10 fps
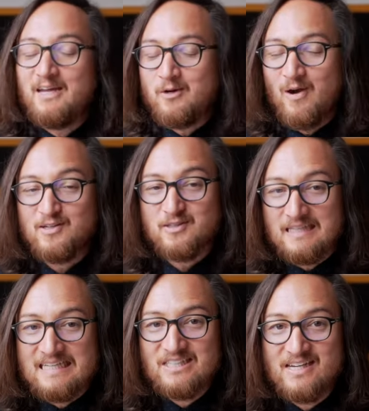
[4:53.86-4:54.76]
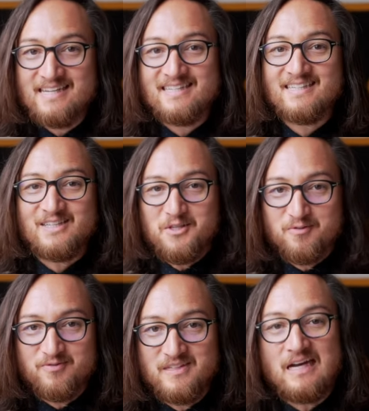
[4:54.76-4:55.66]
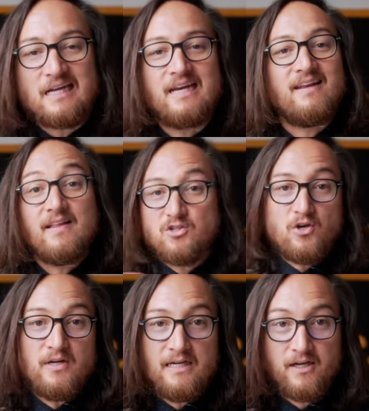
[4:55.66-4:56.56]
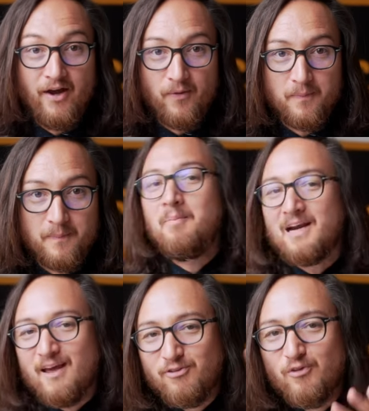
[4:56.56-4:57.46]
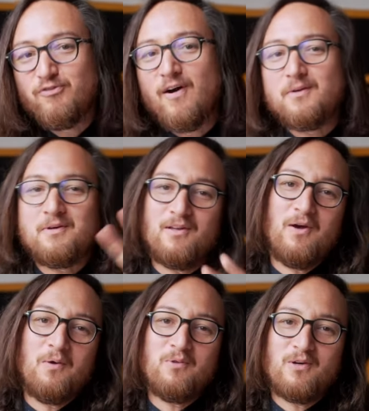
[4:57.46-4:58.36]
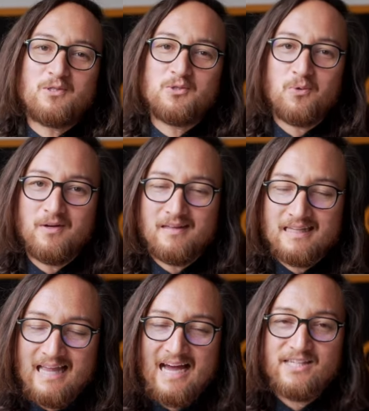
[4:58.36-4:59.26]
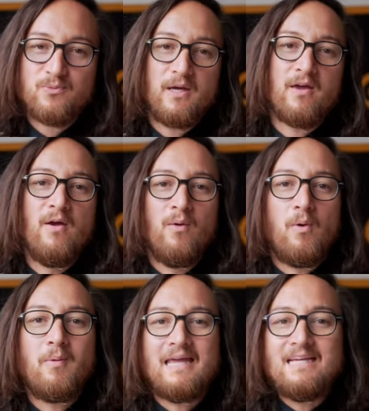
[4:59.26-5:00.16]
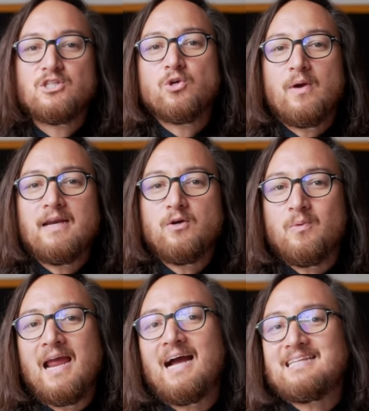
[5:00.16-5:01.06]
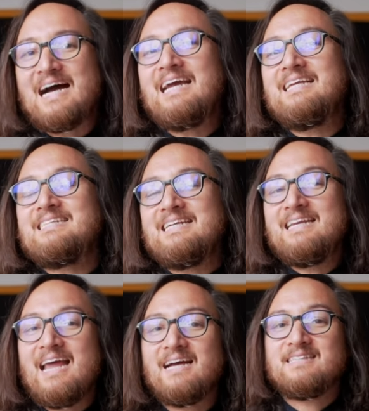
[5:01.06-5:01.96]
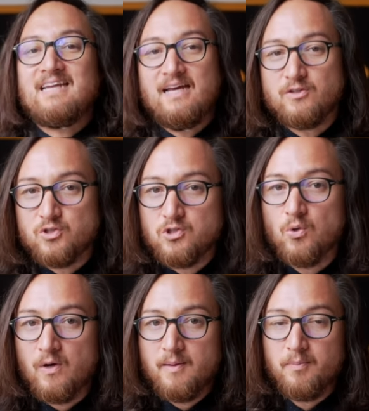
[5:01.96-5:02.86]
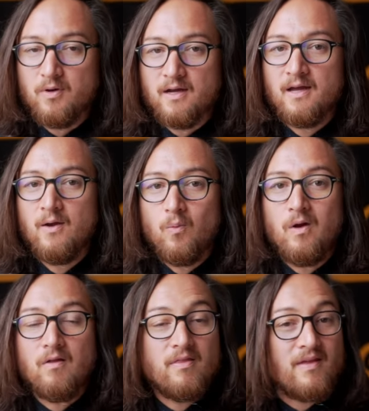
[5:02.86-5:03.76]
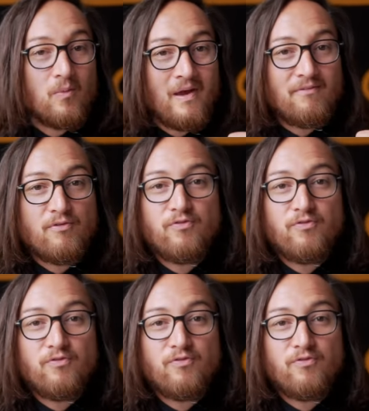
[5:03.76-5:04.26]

congratulations, you've done it. That's all you need to know. But if you followed along with our tutorial last week where we integrated React i18next and Storybook, well, then we have a